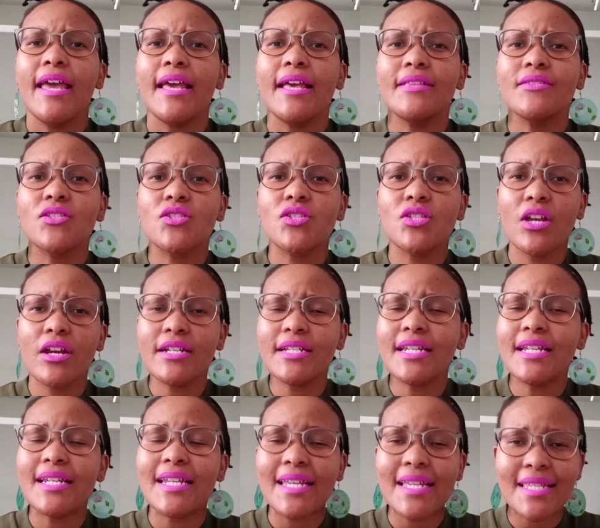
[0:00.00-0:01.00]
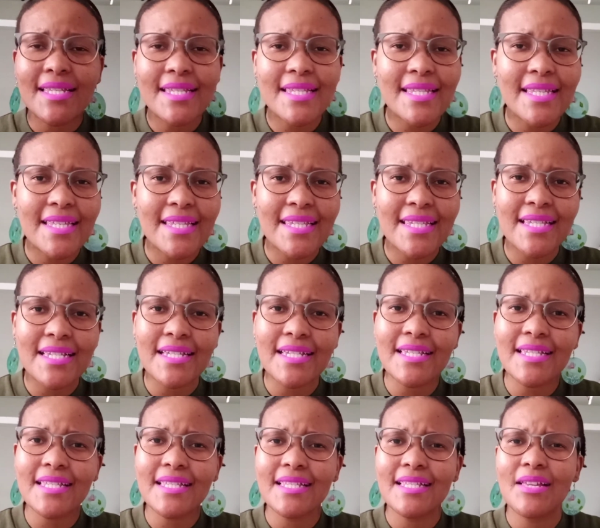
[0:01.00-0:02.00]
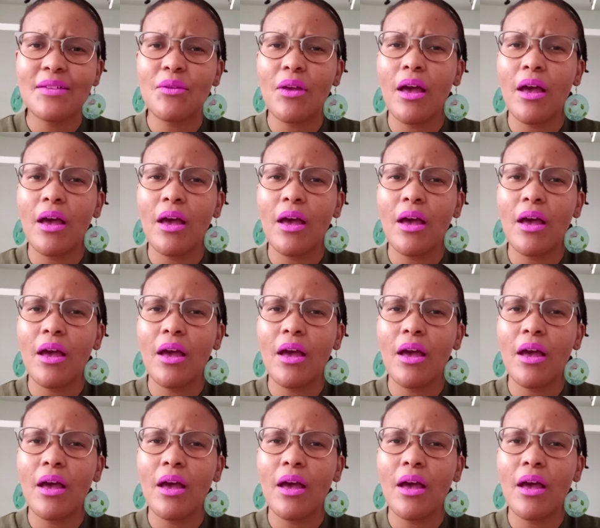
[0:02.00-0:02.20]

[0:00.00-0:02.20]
in certain instances,